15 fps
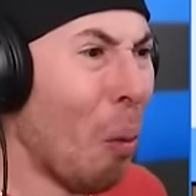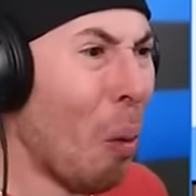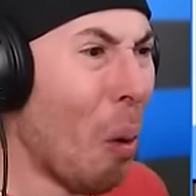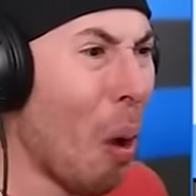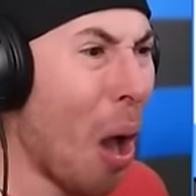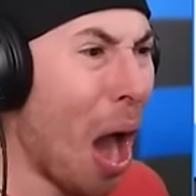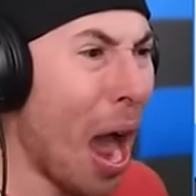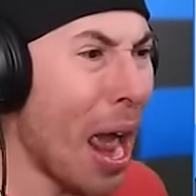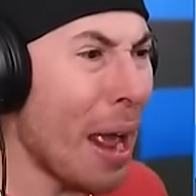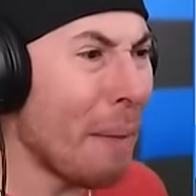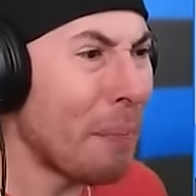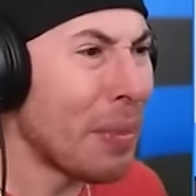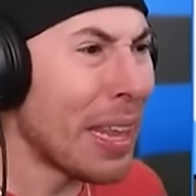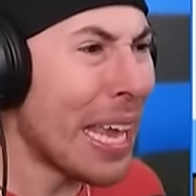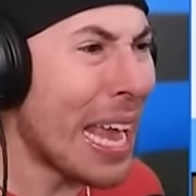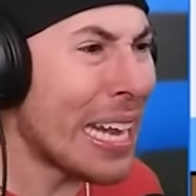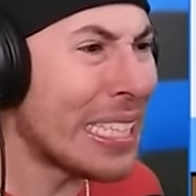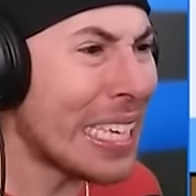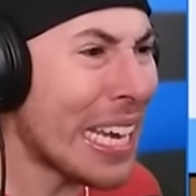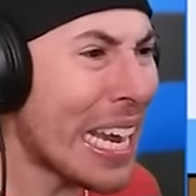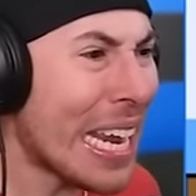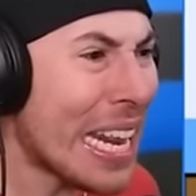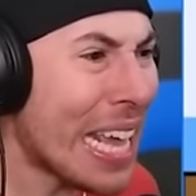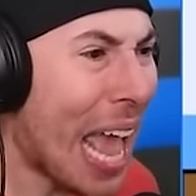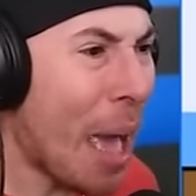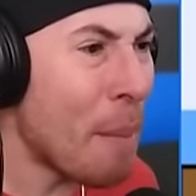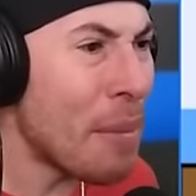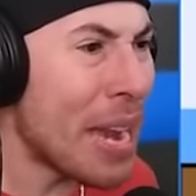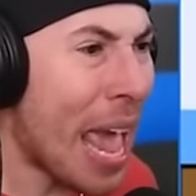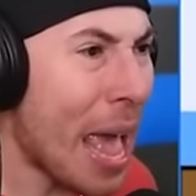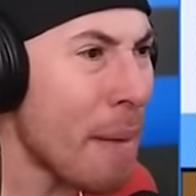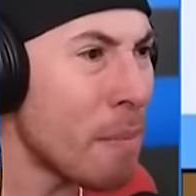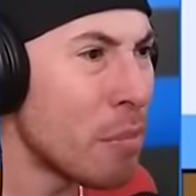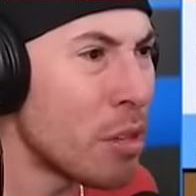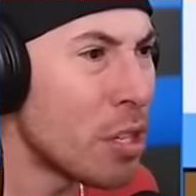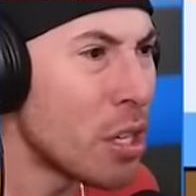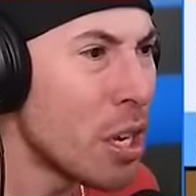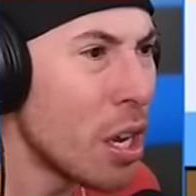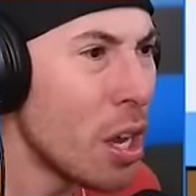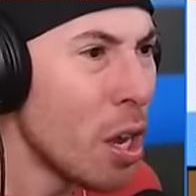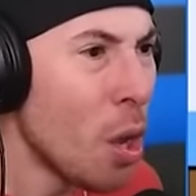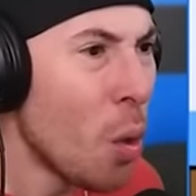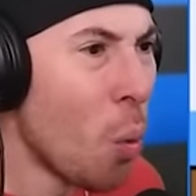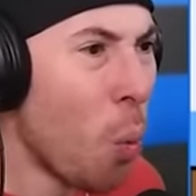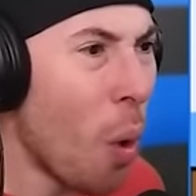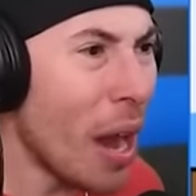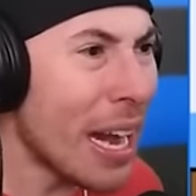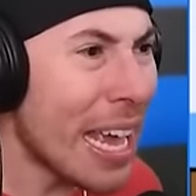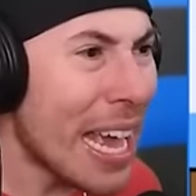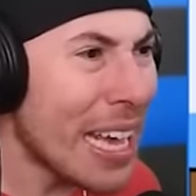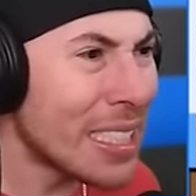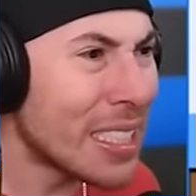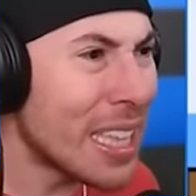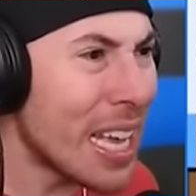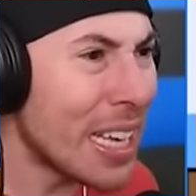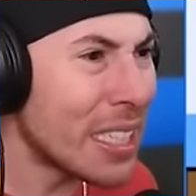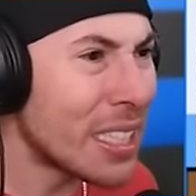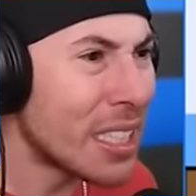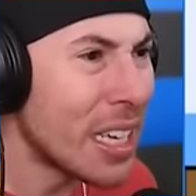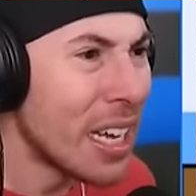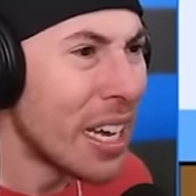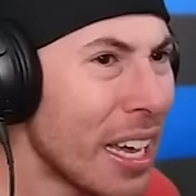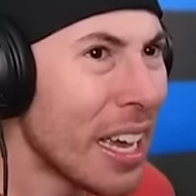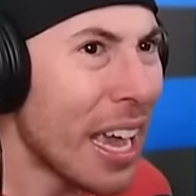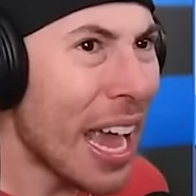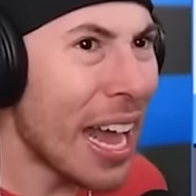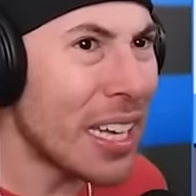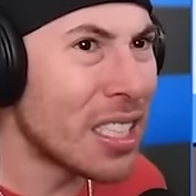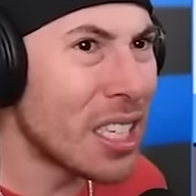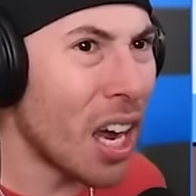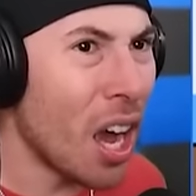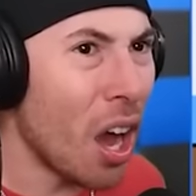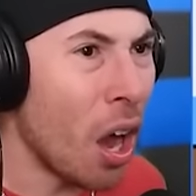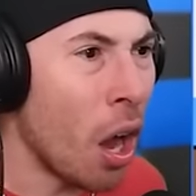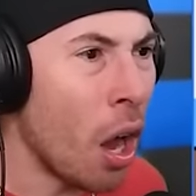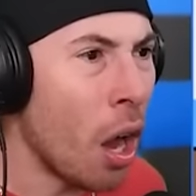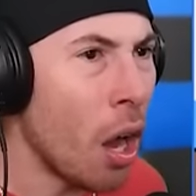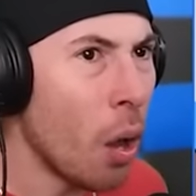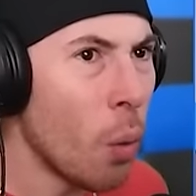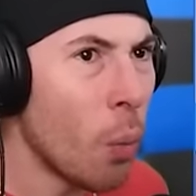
What? It's eating M&Ms. What is this? It's a, oh,